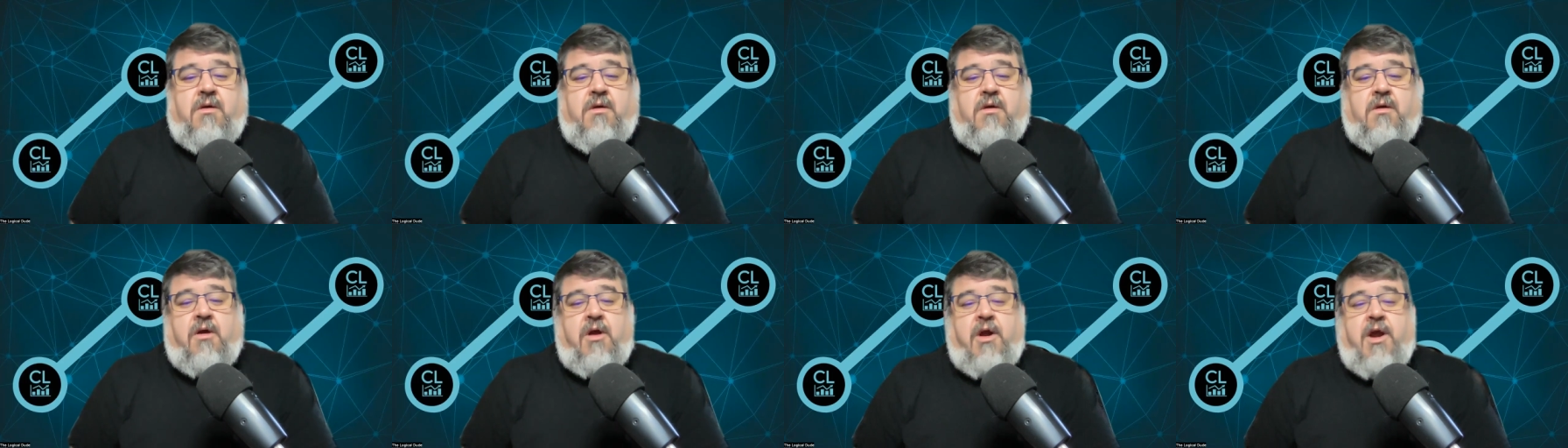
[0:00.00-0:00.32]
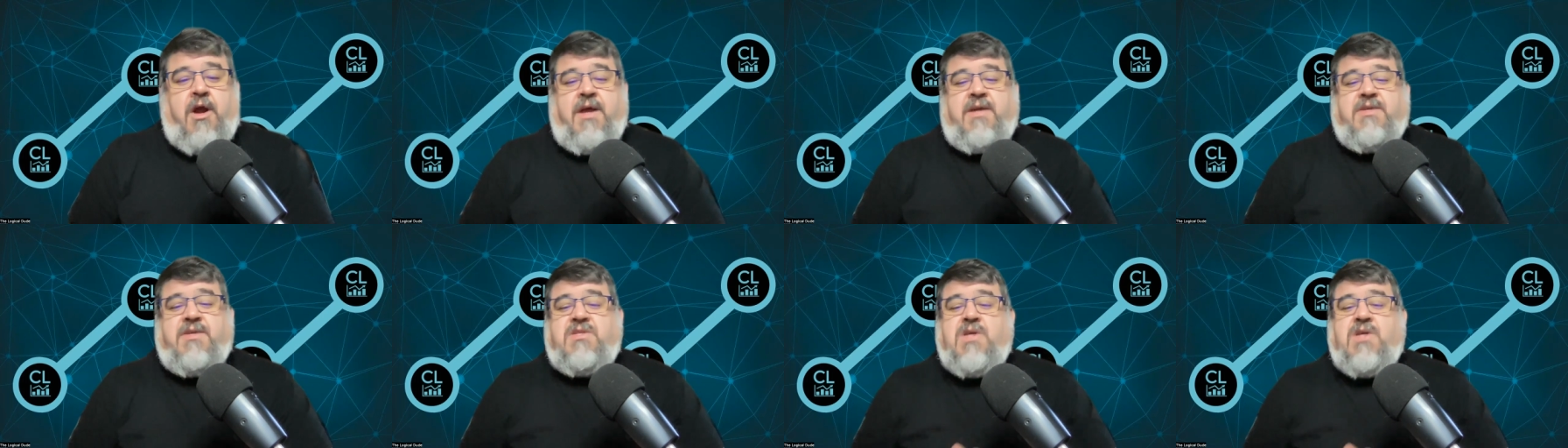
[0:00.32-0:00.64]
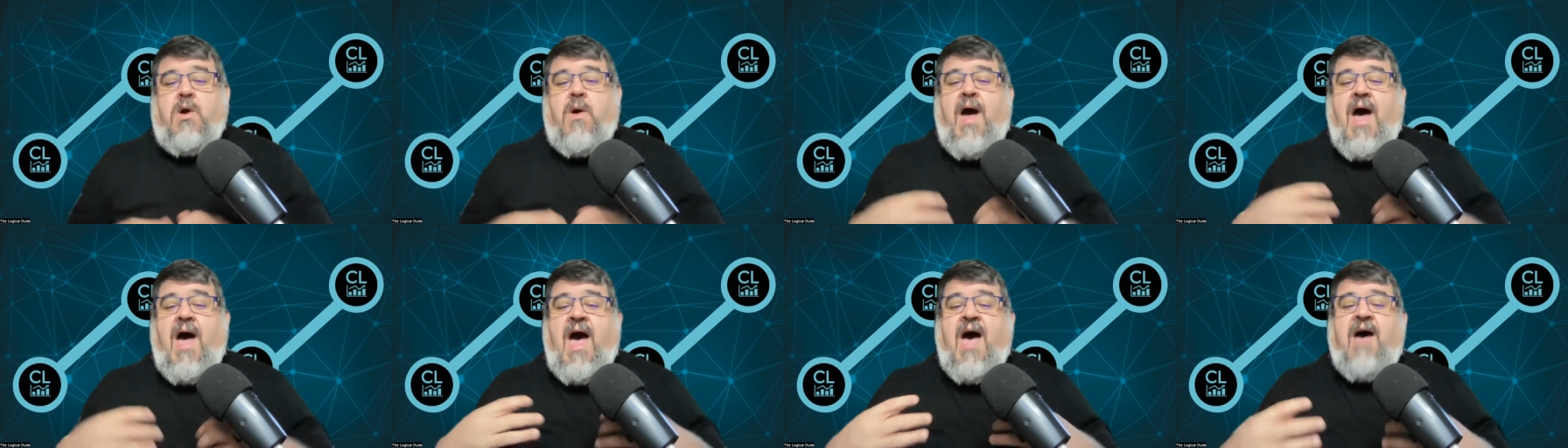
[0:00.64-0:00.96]
All right.
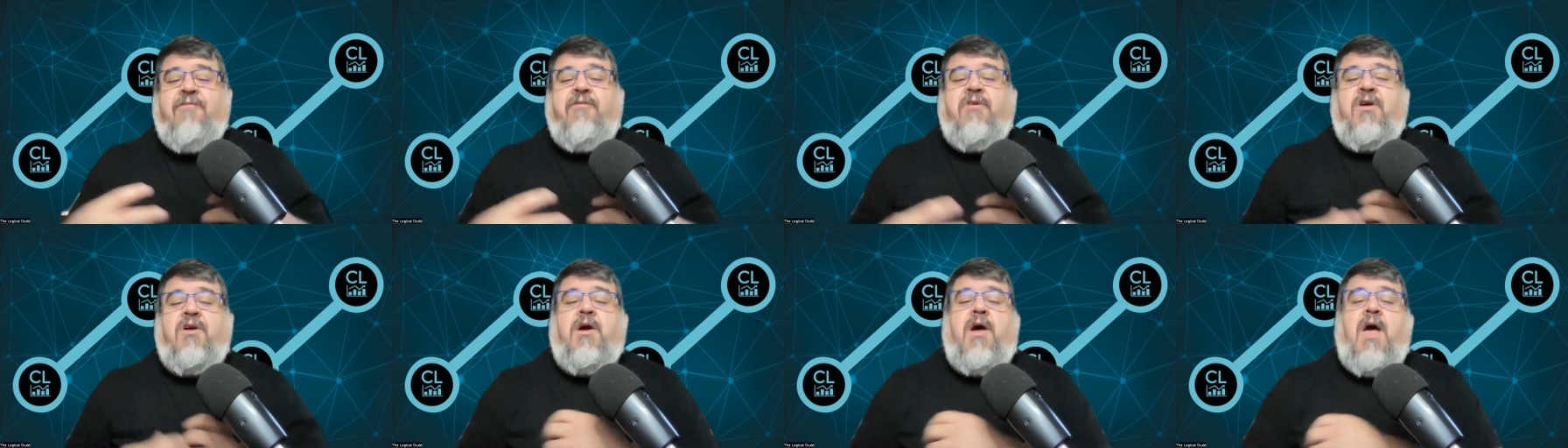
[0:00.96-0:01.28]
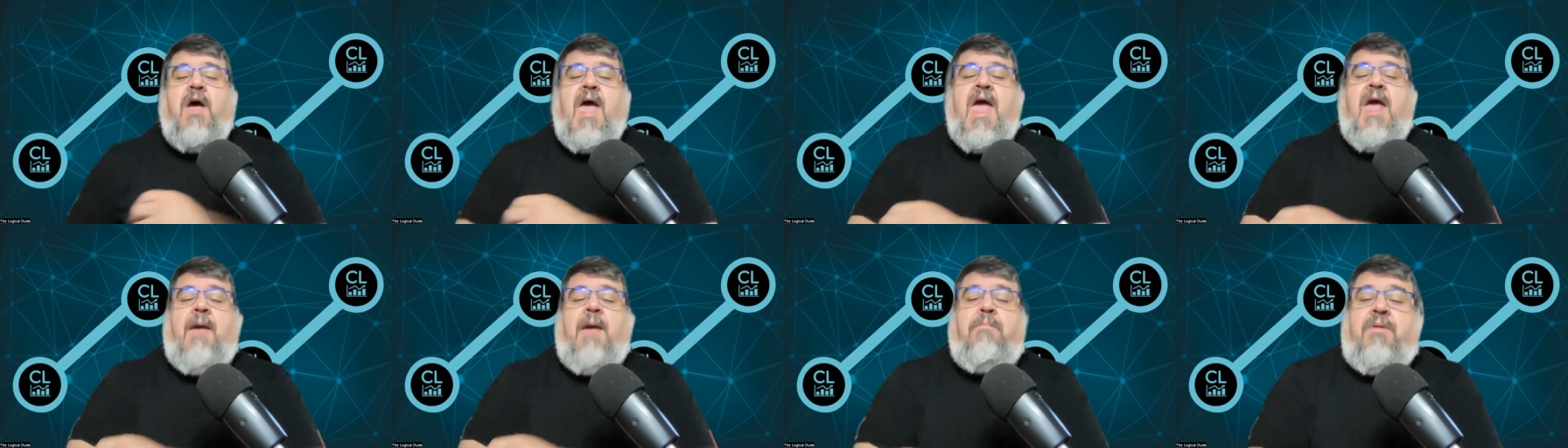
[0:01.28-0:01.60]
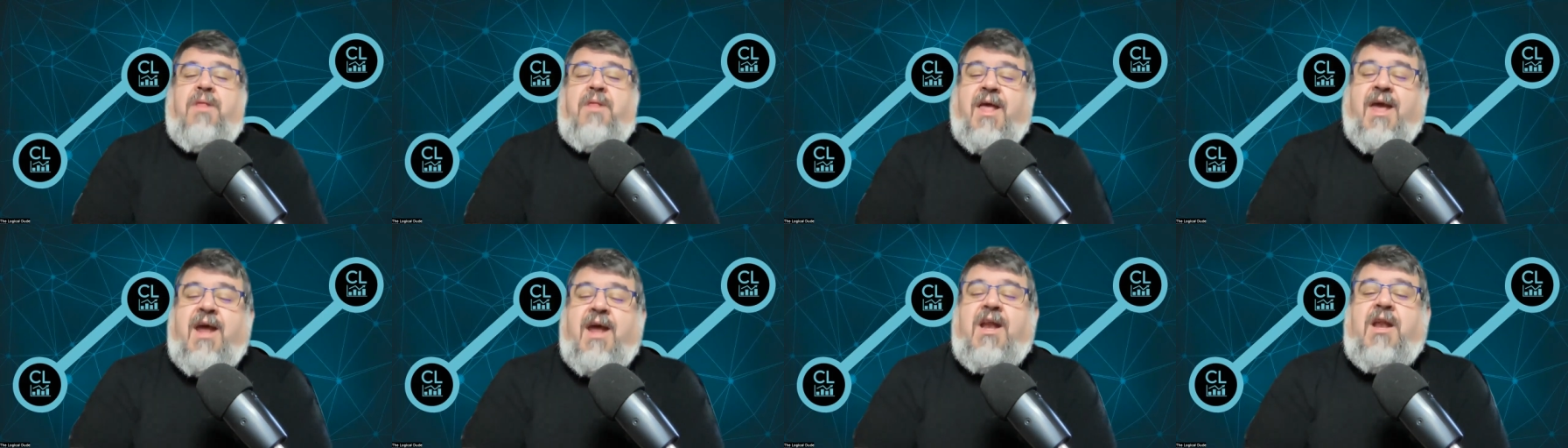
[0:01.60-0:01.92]
So having a
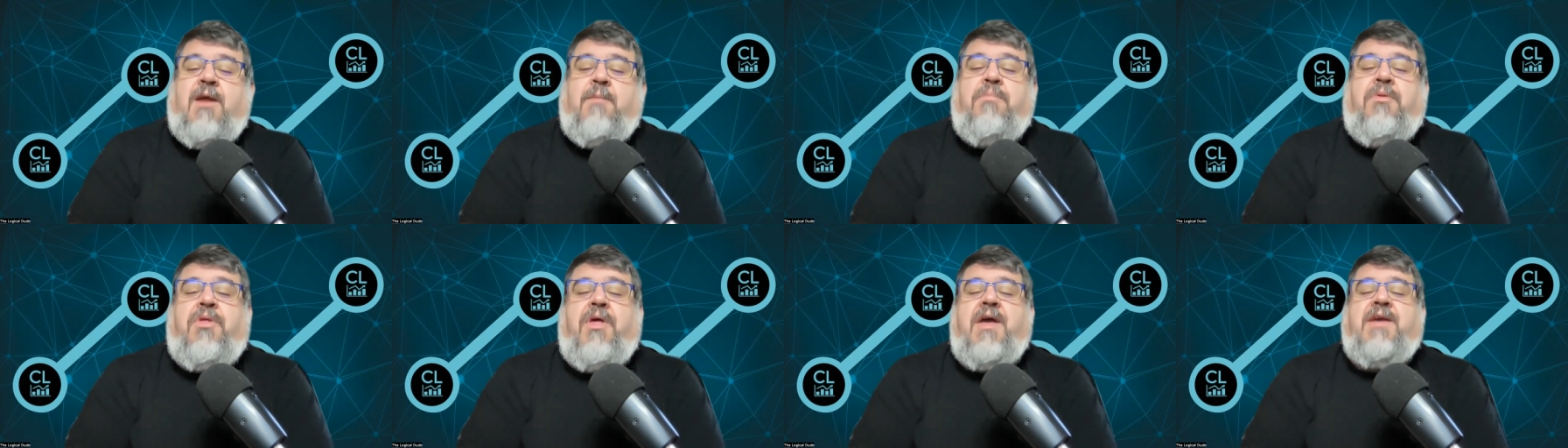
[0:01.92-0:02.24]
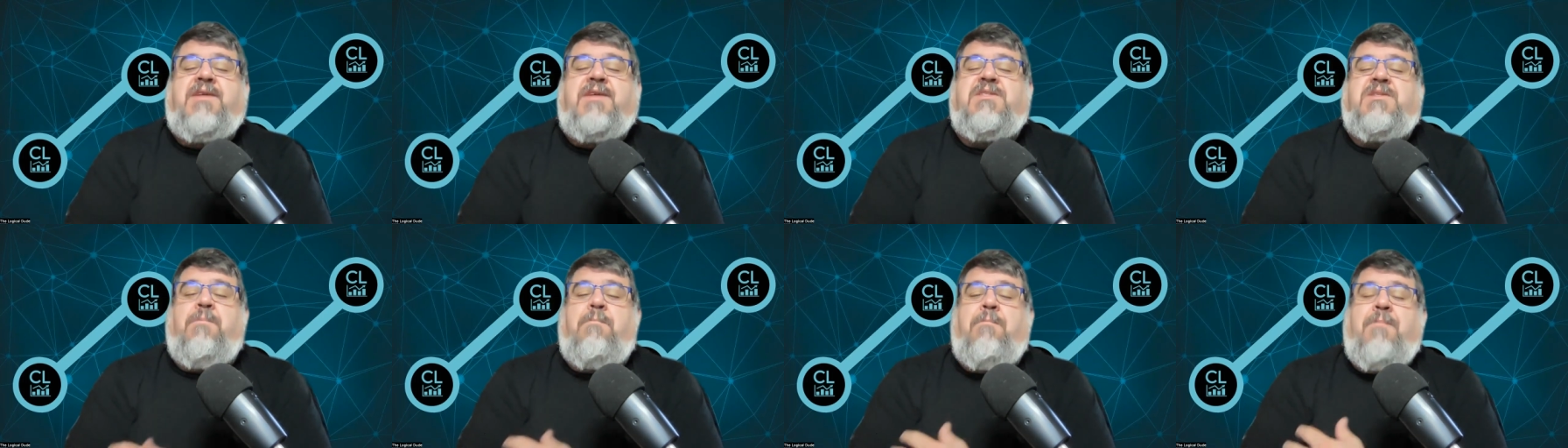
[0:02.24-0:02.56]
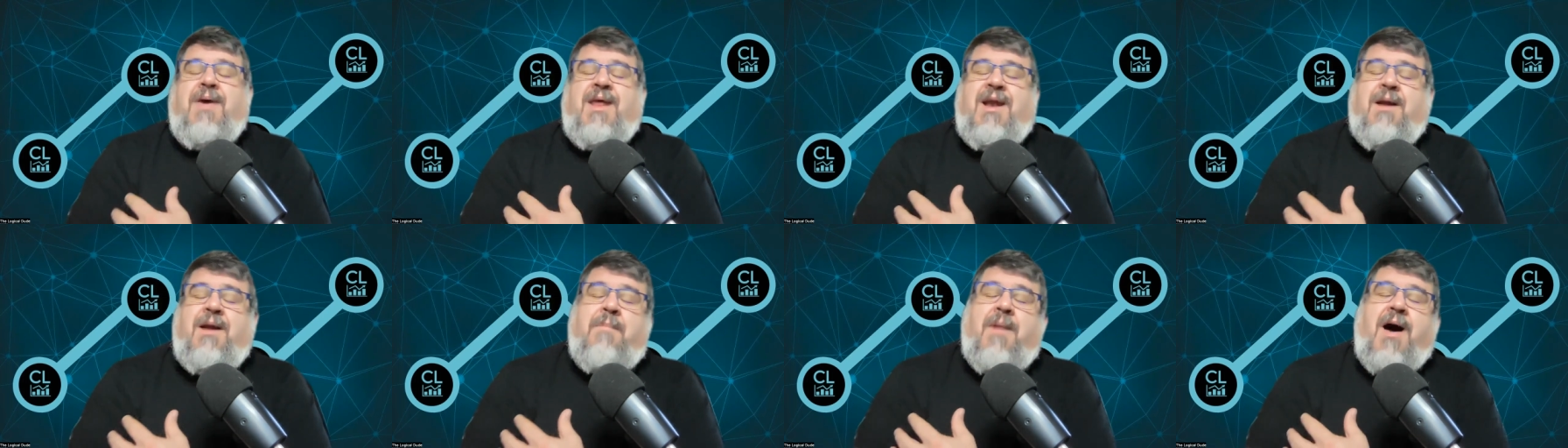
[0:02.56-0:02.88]
plan in place to
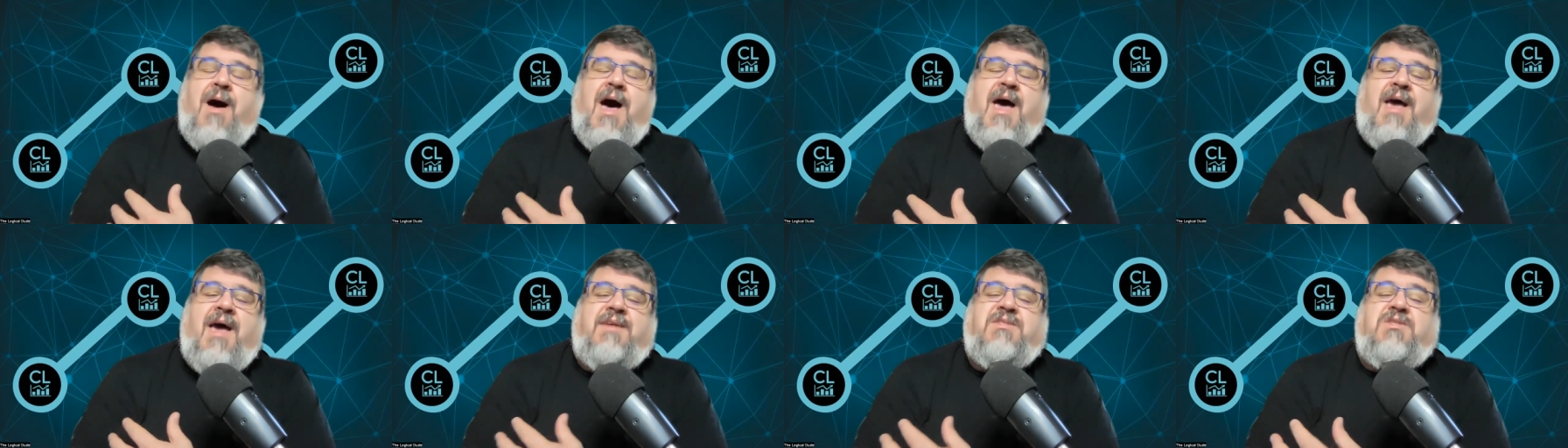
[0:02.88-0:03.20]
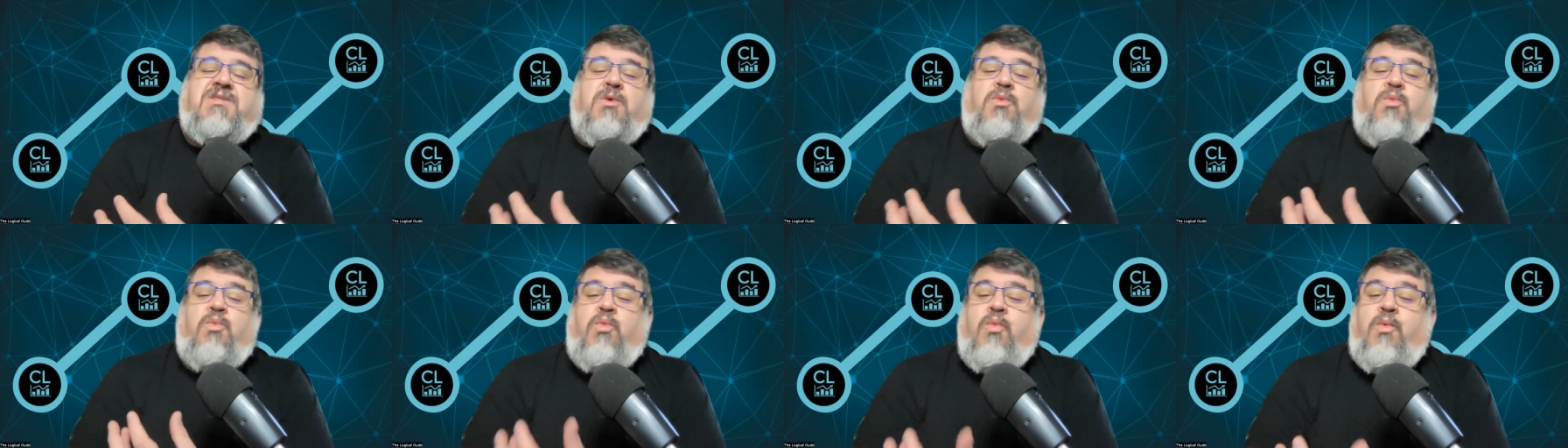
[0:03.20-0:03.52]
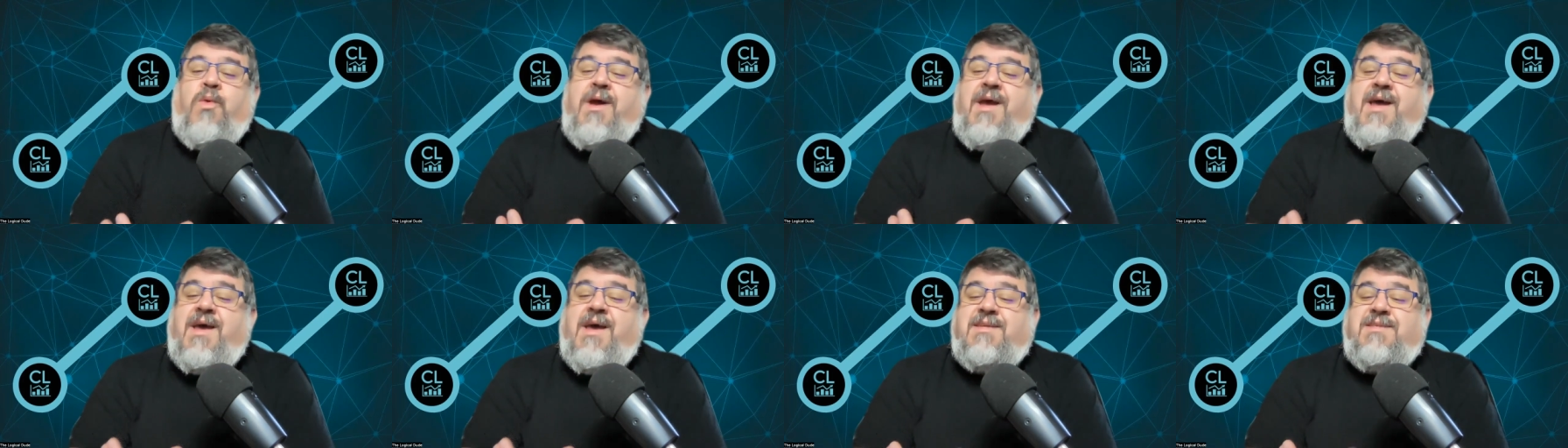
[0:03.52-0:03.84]
minimize the
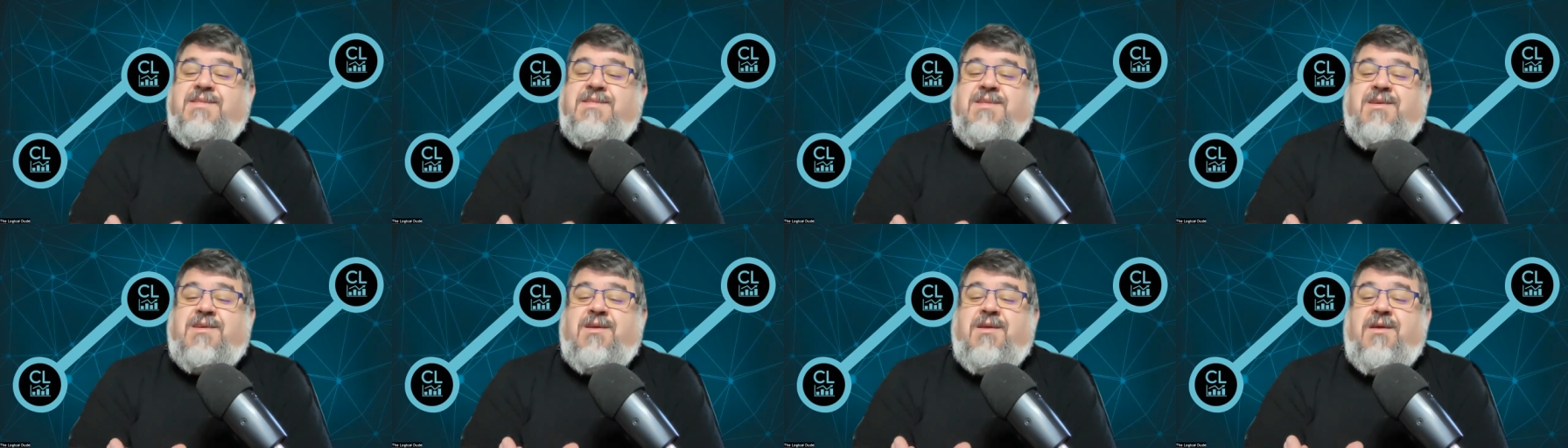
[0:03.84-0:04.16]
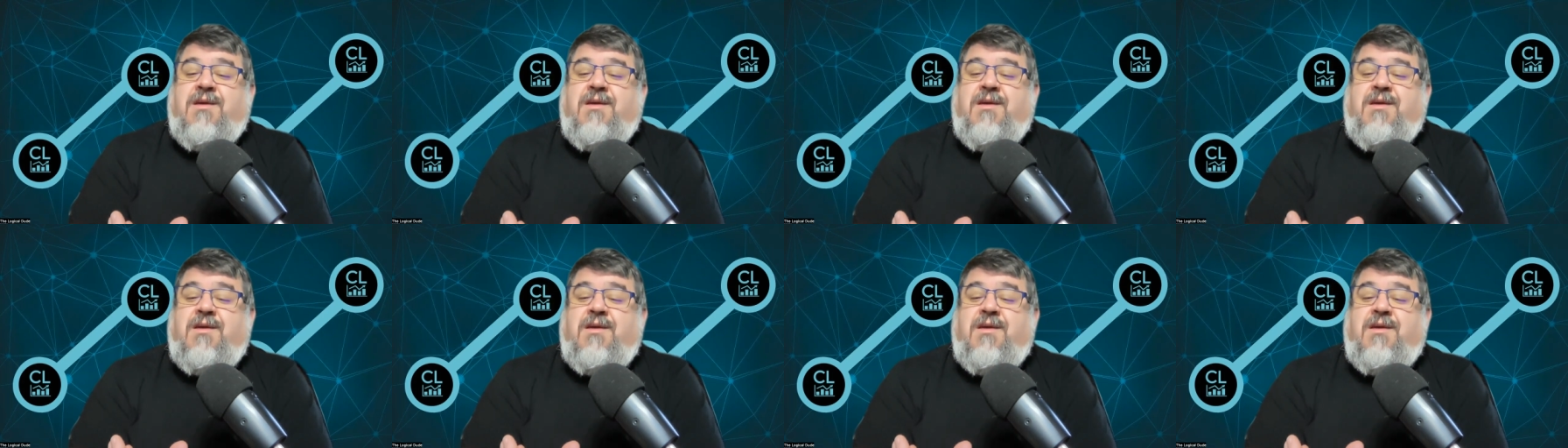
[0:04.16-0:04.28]
risk